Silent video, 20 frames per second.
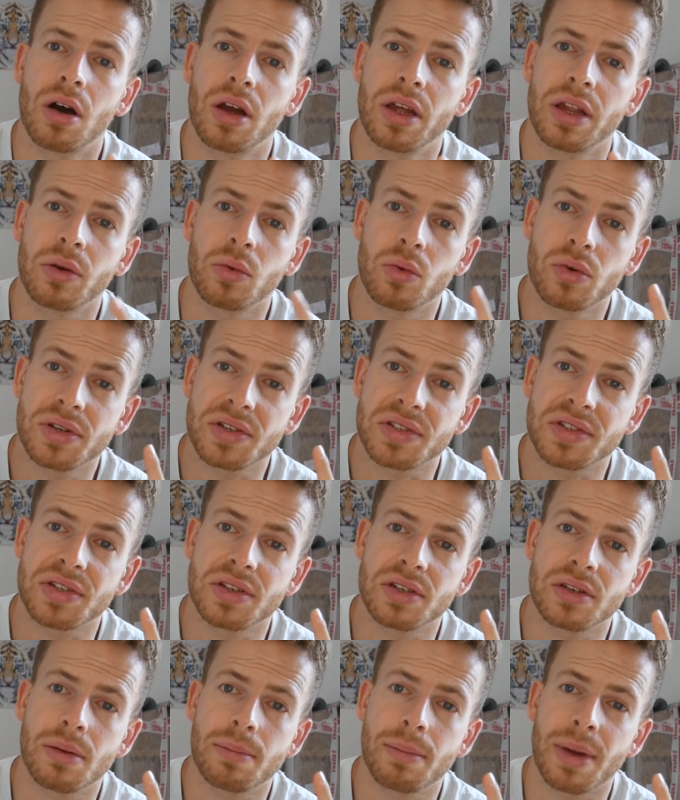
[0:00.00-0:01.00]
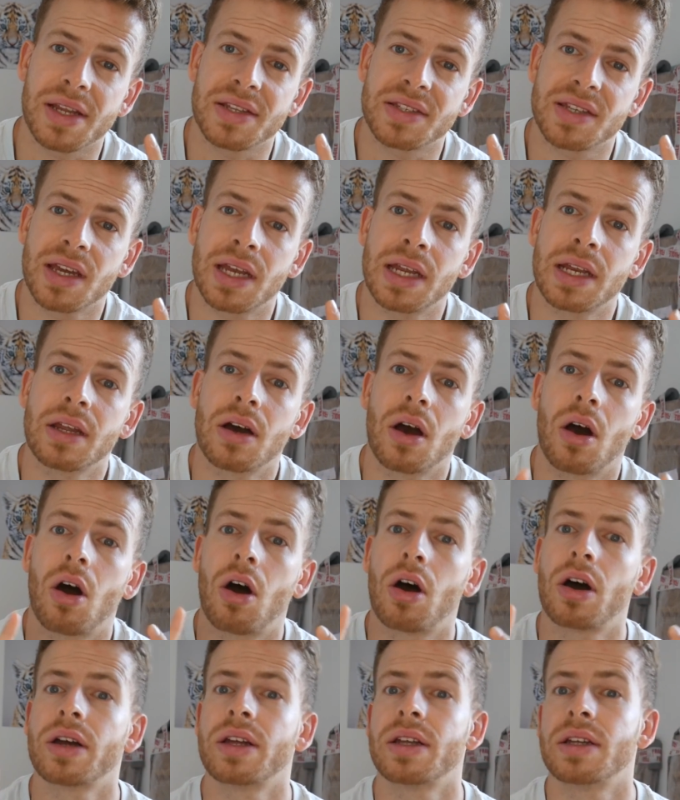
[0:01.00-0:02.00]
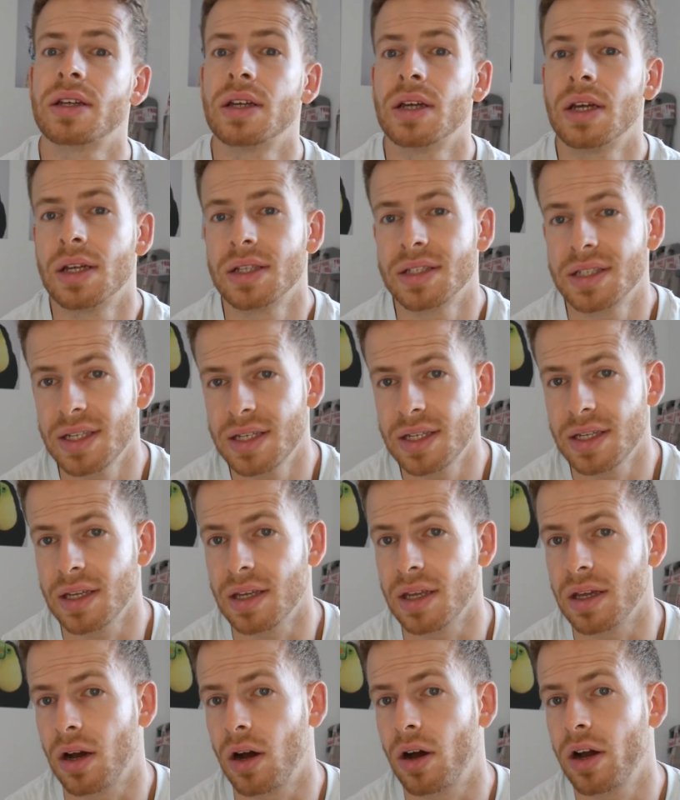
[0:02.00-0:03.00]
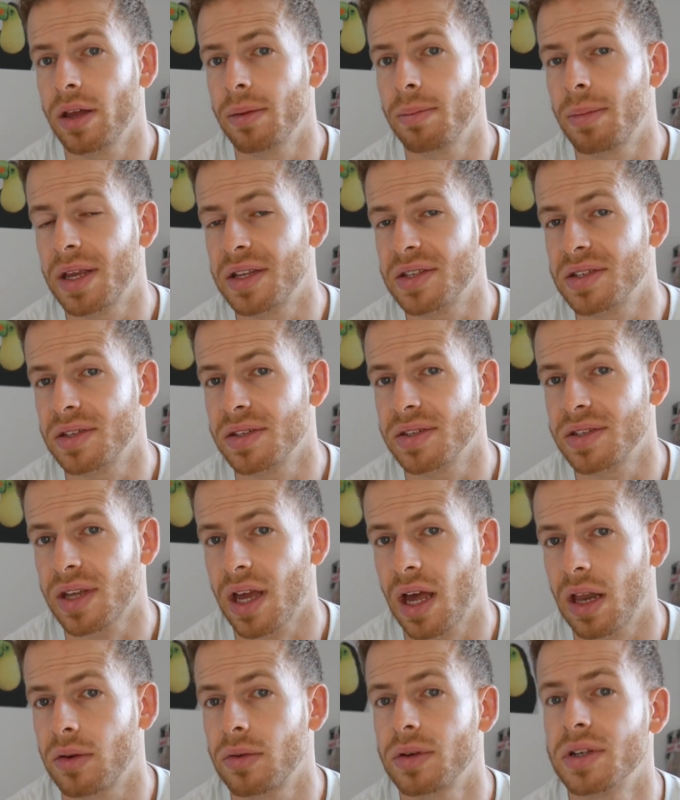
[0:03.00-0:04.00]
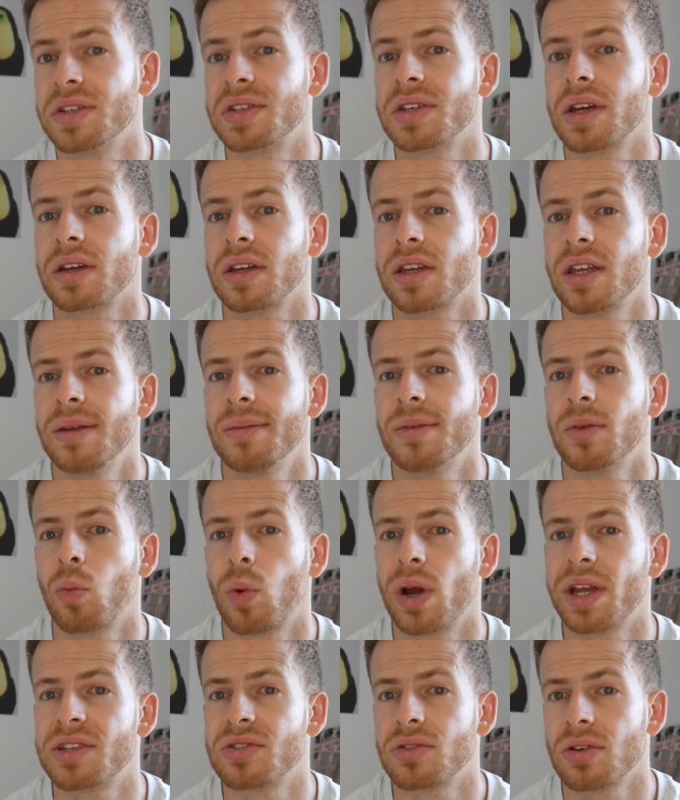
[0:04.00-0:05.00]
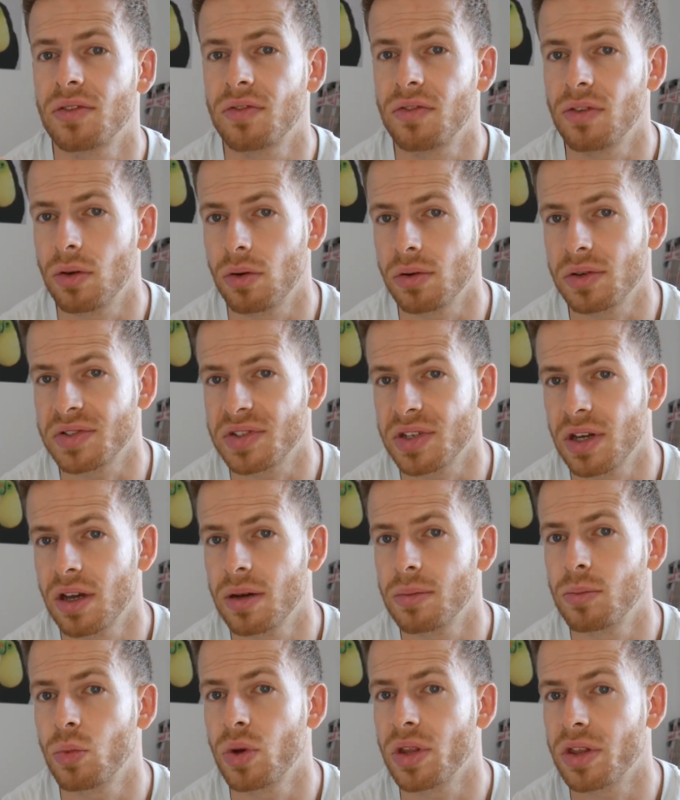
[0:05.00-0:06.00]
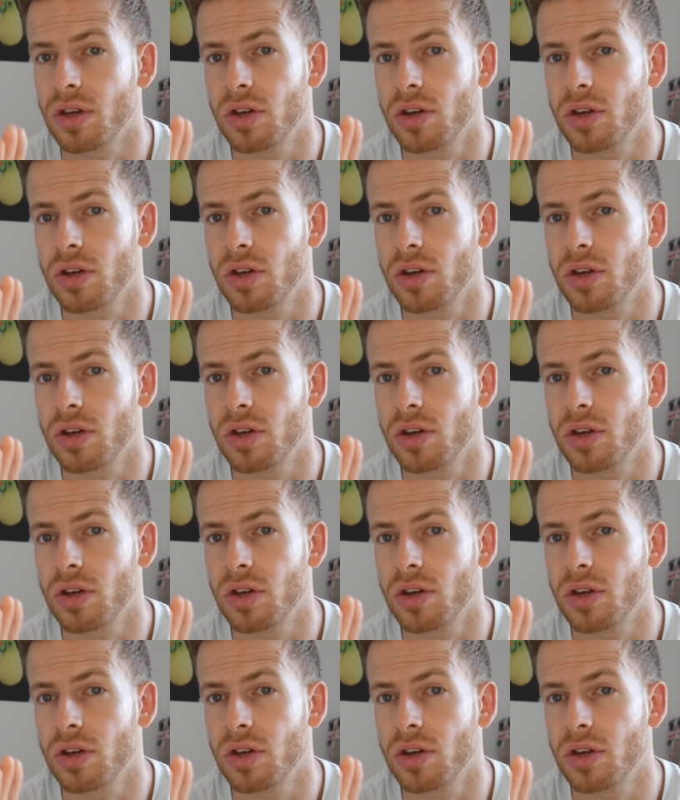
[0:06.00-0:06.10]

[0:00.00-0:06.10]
in order to maintain a high TDEE, a high maintenance calories, and keep the weight off long term with a